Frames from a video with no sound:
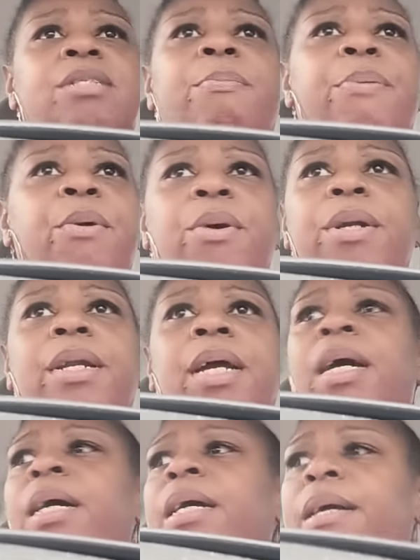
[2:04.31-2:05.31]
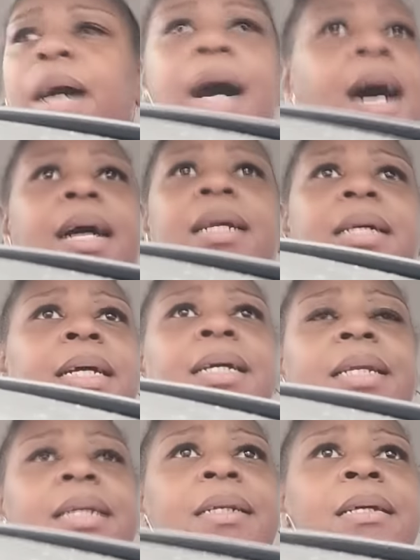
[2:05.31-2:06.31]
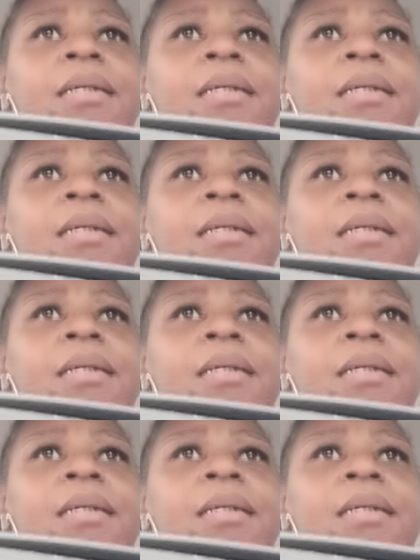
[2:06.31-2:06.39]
support God, honey.